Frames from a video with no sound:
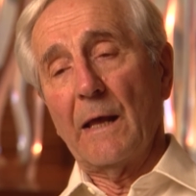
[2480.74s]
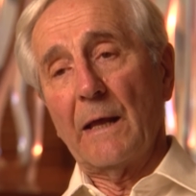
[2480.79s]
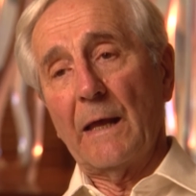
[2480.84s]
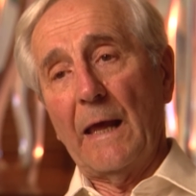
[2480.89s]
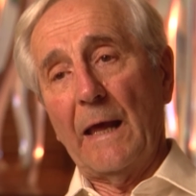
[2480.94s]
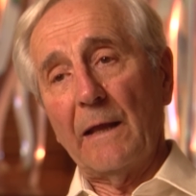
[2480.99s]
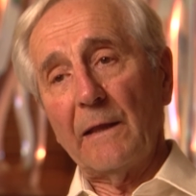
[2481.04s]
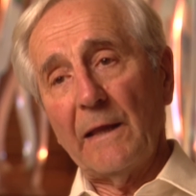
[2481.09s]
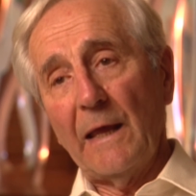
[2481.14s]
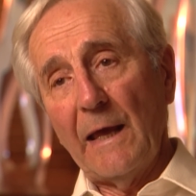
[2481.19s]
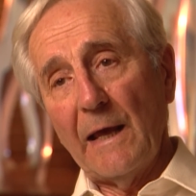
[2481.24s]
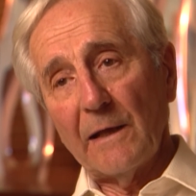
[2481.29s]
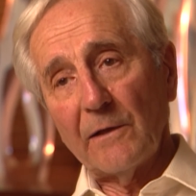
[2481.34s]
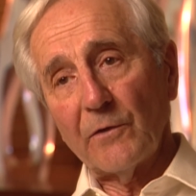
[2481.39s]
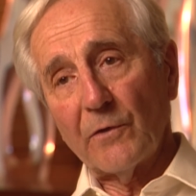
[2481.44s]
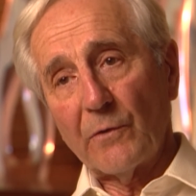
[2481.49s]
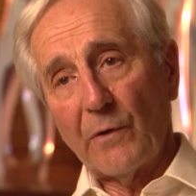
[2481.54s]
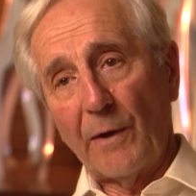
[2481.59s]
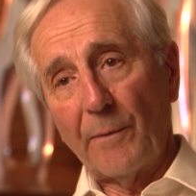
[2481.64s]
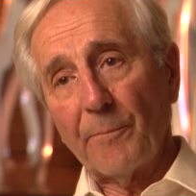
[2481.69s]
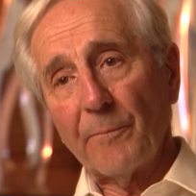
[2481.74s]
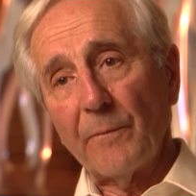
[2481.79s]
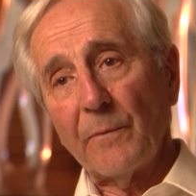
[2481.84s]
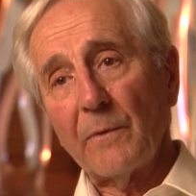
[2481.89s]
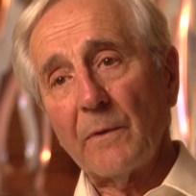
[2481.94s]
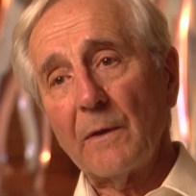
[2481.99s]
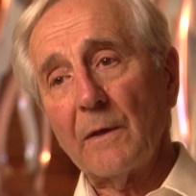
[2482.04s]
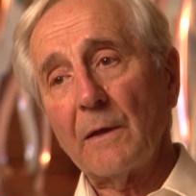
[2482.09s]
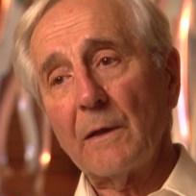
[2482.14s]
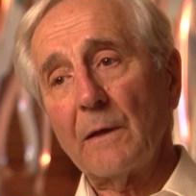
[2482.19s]
In the interim,
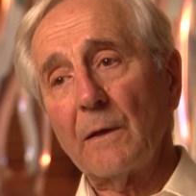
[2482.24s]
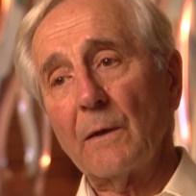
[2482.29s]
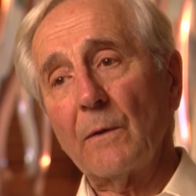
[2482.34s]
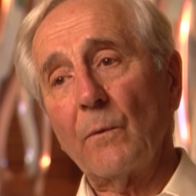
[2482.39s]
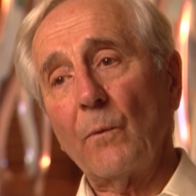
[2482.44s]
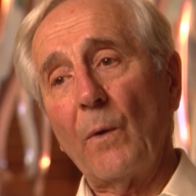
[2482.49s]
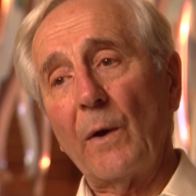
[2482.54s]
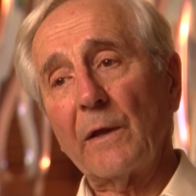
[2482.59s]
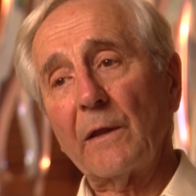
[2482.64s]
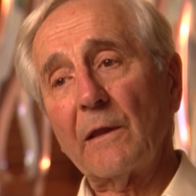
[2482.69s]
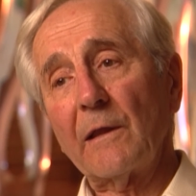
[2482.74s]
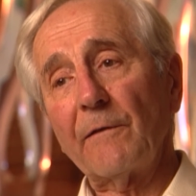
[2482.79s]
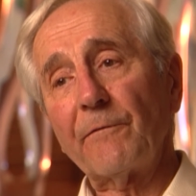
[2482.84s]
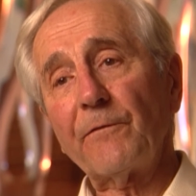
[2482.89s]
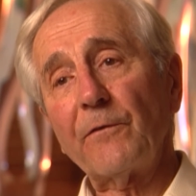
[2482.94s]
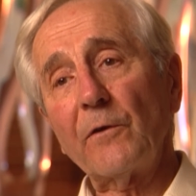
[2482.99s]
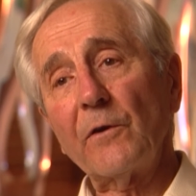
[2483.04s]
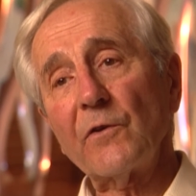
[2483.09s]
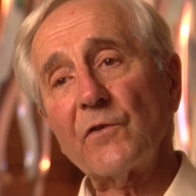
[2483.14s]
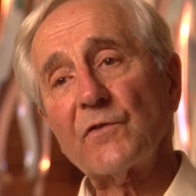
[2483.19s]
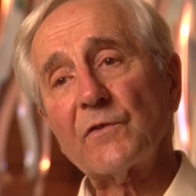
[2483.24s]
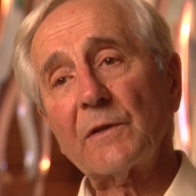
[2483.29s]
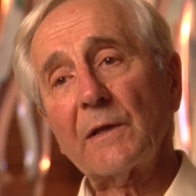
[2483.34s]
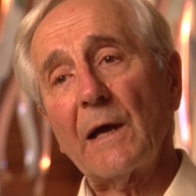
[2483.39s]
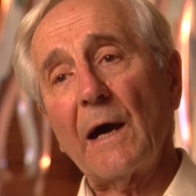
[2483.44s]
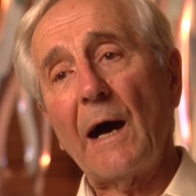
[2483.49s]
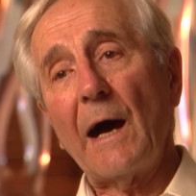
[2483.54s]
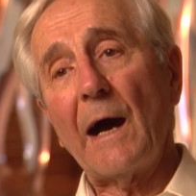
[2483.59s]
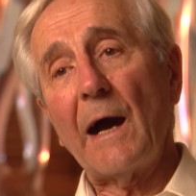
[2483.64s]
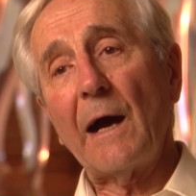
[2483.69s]
one of the first
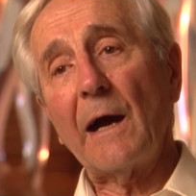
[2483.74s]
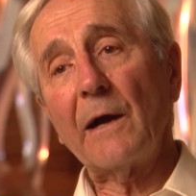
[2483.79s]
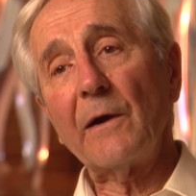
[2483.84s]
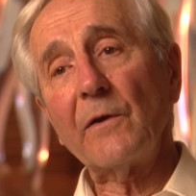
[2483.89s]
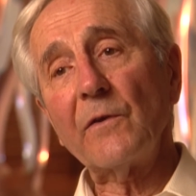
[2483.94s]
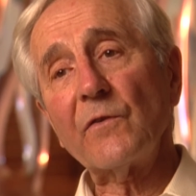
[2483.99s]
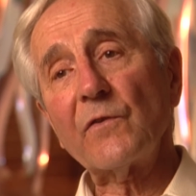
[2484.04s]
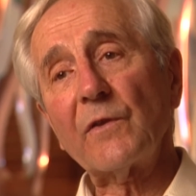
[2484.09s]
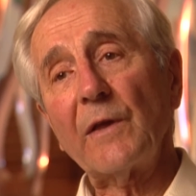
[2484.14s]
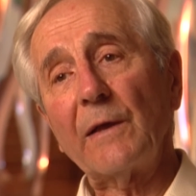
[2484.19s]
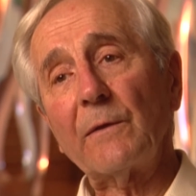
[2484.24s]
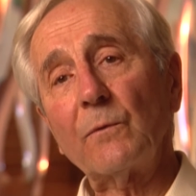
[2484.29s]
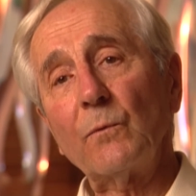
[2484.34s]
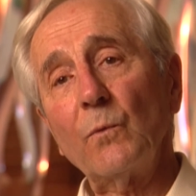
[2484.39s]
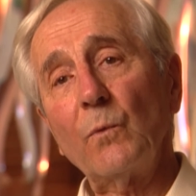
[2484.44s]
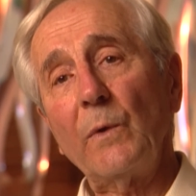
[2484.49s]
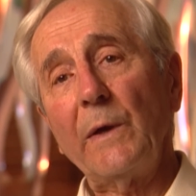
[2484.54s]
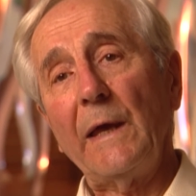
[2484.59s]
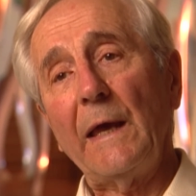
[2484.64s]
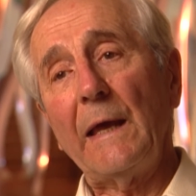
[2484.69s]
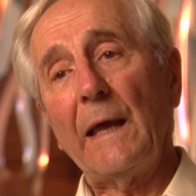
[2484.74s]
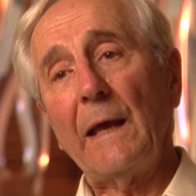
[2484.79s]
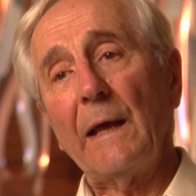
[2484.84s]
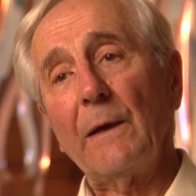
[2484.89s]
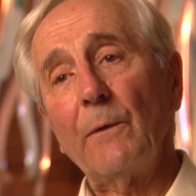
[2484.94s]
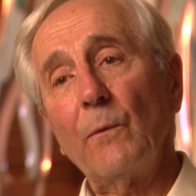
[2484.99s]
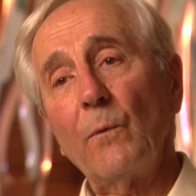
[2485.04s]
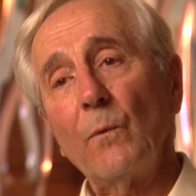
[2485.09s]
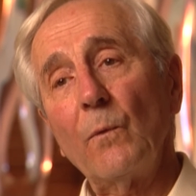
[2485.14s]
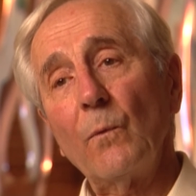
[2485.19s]
cars that
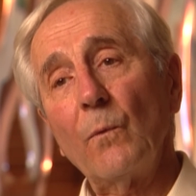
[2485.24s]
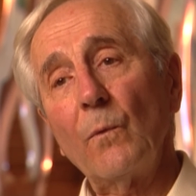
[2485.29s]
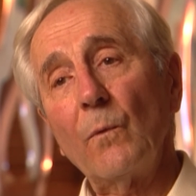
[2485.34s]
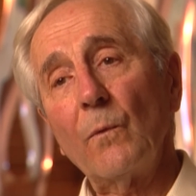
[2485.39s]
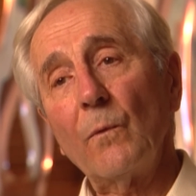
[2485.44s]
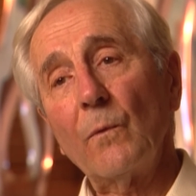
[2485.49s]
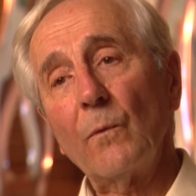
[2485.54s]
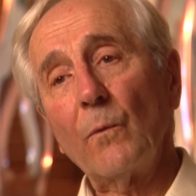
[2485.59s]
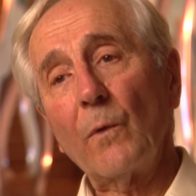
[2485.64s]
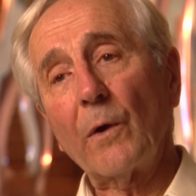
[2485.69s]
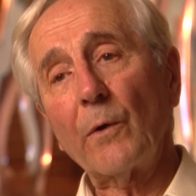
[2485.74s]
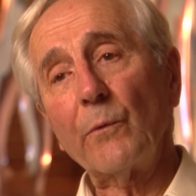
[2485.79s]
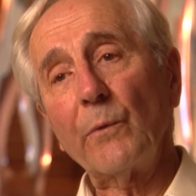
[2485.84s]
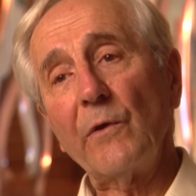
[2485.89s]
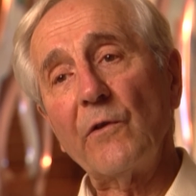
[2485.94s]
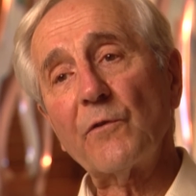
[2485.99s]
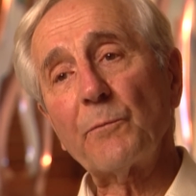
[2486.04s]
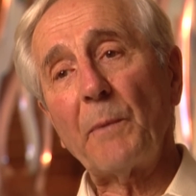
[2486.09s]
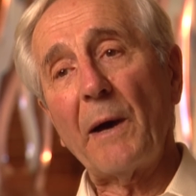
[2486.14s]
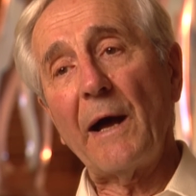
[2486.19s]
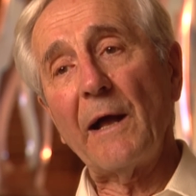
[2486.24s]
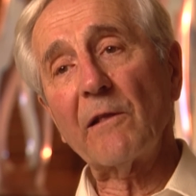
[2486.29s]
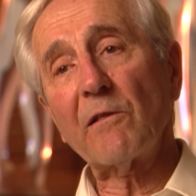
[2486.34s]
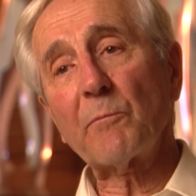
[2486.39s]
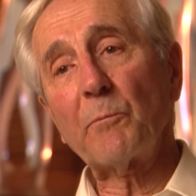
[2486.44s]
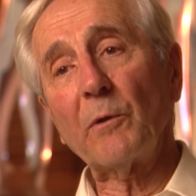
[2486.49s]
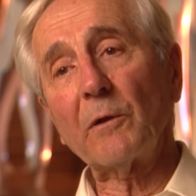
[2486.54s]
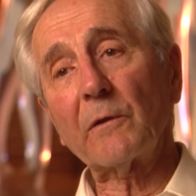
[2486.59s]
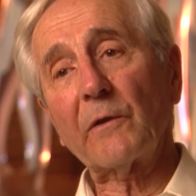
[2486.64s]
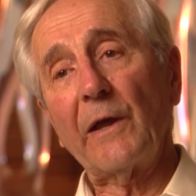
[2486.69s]
we were
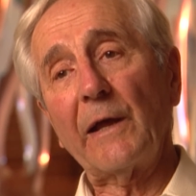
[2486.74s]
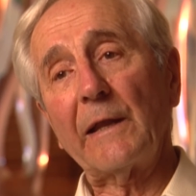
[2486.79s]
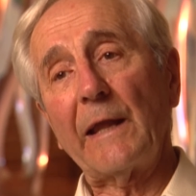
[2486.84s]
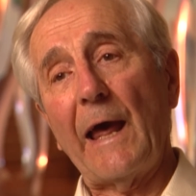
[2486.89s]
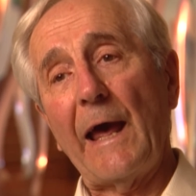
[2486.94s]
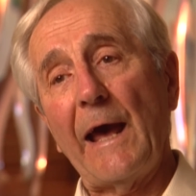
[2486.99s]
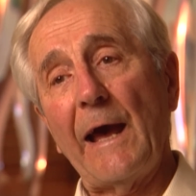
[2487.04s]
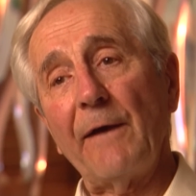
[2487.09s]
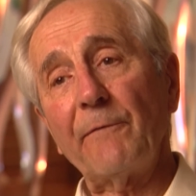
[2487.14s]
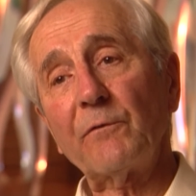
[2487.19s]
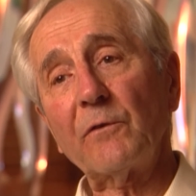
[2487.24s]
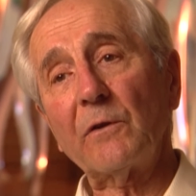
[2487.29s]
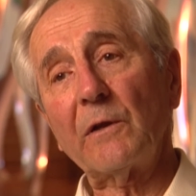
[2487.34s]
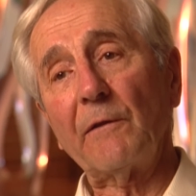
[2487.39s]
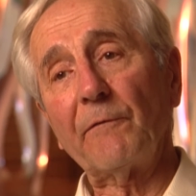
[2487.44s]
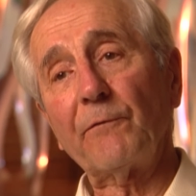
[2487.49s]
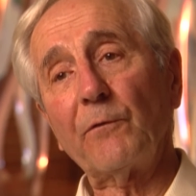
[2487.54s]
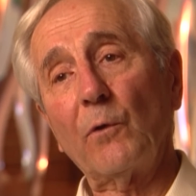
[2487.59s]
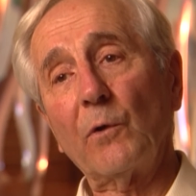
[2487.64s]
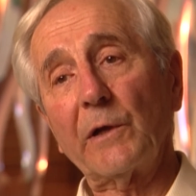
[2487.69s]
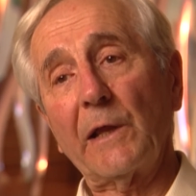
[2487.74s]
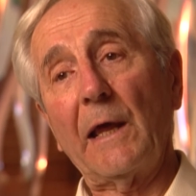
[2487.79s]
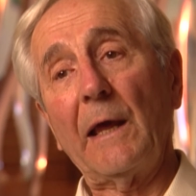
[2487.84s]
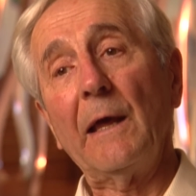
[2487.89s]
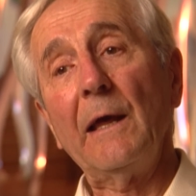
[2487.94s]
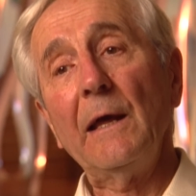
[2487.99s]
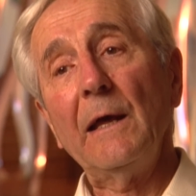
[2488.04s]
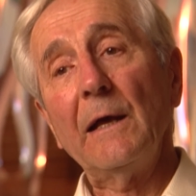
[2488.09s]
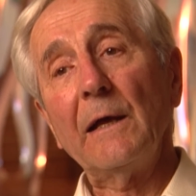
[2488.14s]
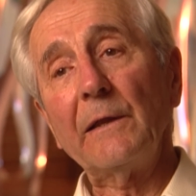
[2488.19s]
responsible then after the
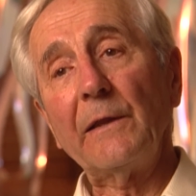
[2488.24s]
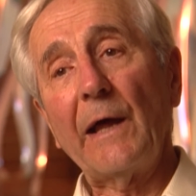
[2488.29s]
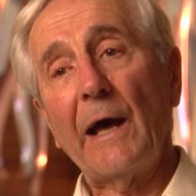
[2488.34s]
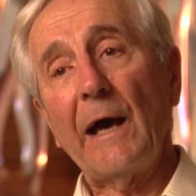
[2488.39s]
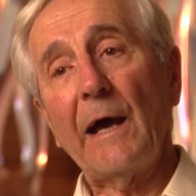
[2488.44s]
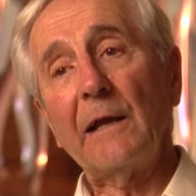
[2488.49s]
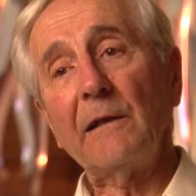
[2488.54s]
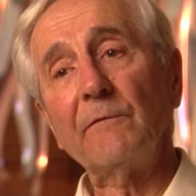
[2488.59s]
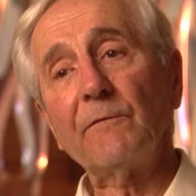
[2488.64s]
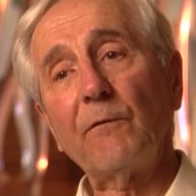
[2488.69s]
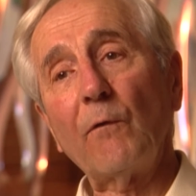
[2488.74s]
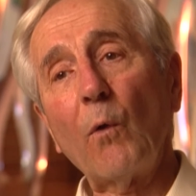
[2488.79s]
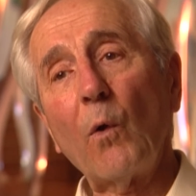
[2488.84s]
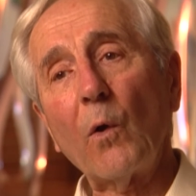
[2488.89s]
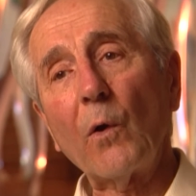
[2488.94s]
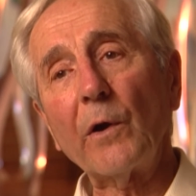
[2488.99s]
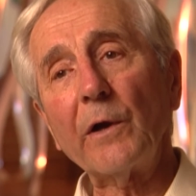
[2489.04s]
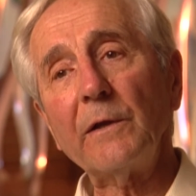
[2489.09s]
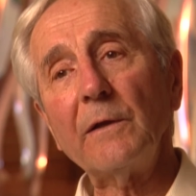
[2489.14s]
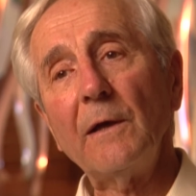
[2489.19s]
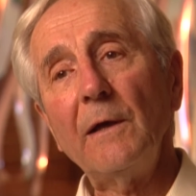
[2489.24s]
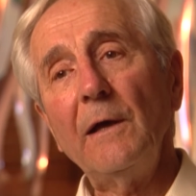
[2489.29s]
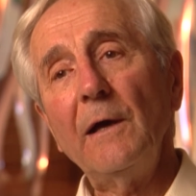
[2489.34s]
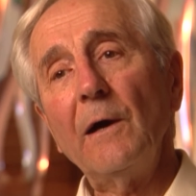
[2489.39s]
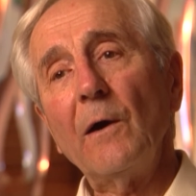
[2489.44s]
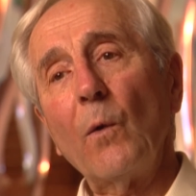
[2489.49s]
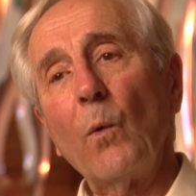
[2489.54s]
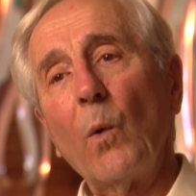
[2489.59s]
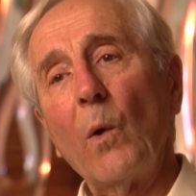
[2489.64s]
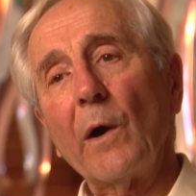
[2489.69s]
49 Ford
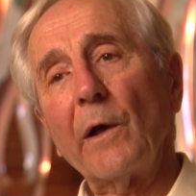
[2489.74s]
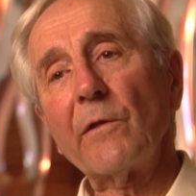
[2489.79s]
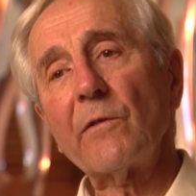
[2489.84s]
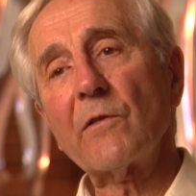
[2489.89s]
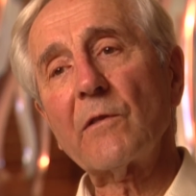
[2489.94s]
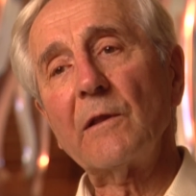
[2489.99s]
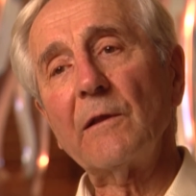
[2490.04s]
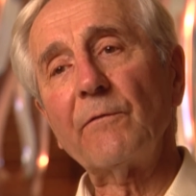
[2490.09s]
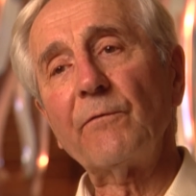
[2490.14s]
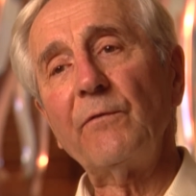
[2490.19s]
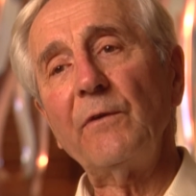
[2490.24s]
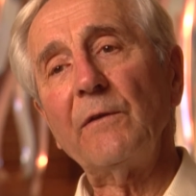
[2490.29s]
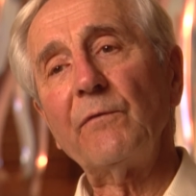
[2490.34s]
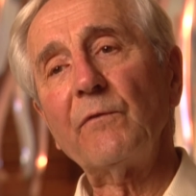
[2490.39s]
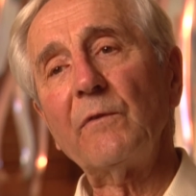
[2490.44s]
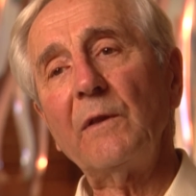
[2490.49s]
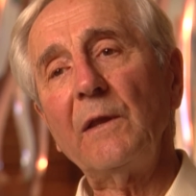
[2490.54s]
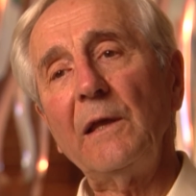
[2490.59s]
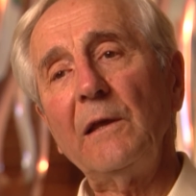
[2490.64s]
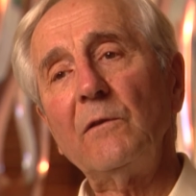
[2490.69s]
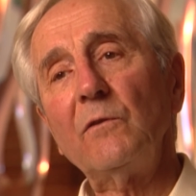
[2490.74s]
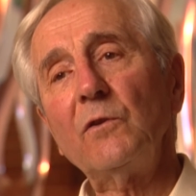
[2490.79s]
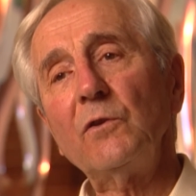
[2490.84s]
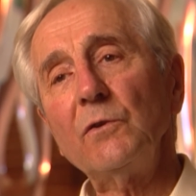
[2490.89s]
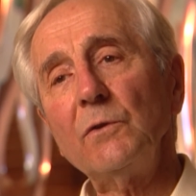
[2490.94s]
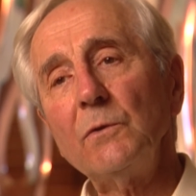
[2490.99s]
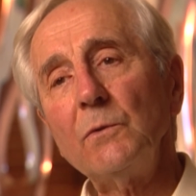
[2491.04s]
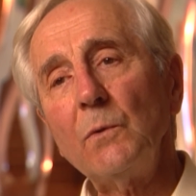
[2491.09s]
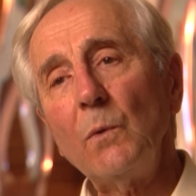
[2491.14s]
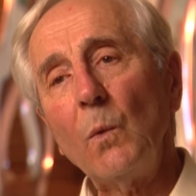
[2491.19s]
was the
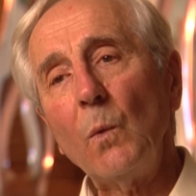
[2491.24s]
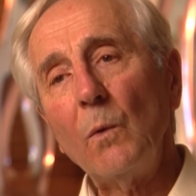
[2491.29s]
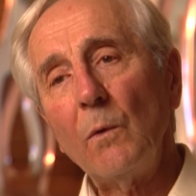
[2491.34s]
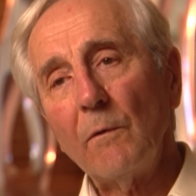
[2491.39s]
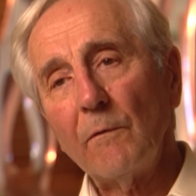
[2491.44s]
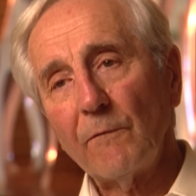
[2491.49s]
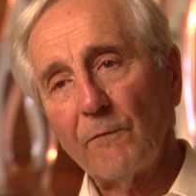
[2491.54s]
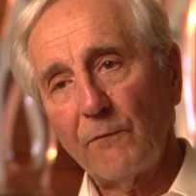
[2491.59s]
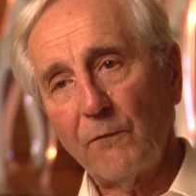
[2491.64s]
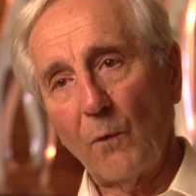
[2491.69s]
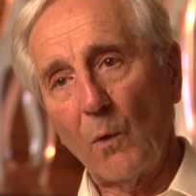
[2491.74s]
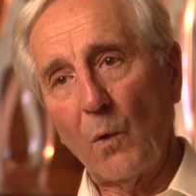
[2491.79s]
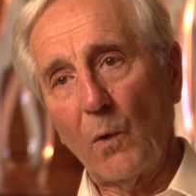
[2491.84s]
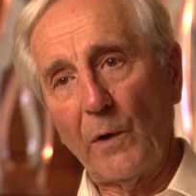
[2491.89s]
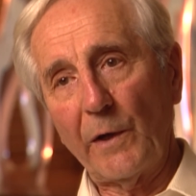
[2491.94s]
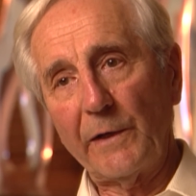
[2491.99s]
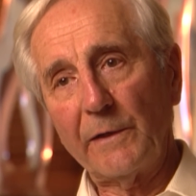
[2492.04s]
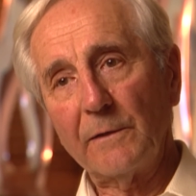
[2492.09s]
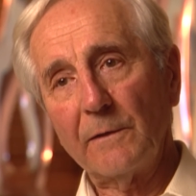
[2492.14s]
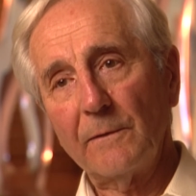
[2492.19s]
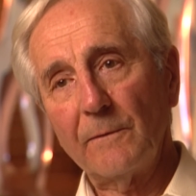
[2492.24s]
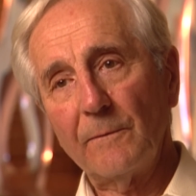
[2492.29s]
52 Ford.